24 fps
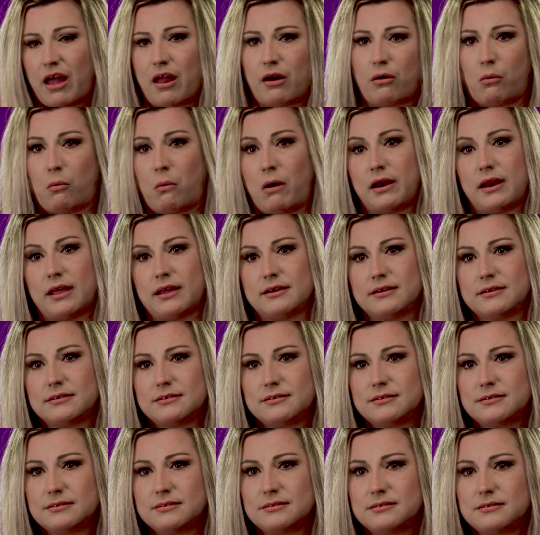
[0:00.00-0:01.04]
I don't want
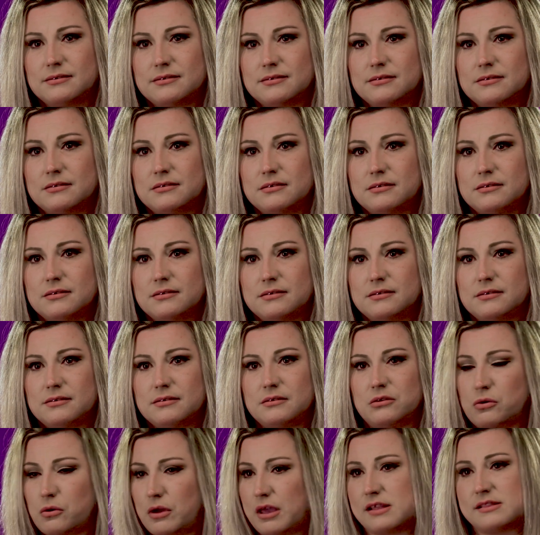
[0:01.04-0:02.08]

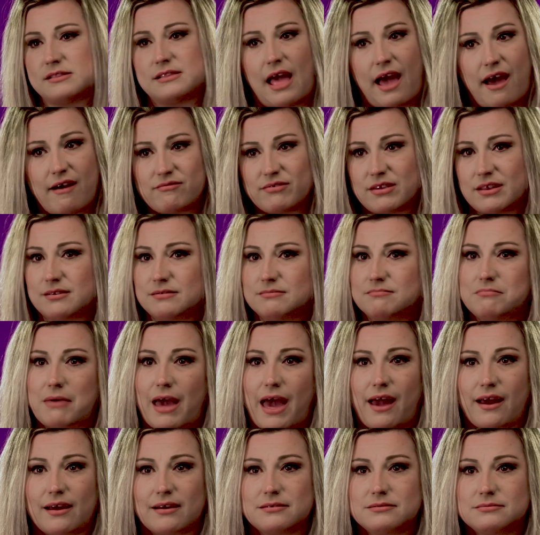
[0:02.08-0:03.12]
it. You can have it
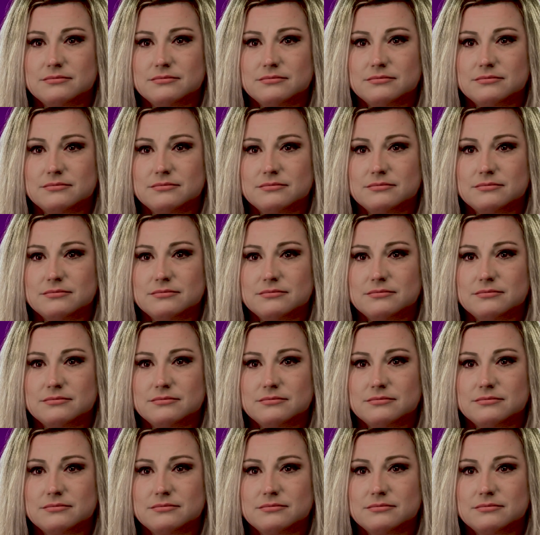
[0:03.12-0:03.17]
back.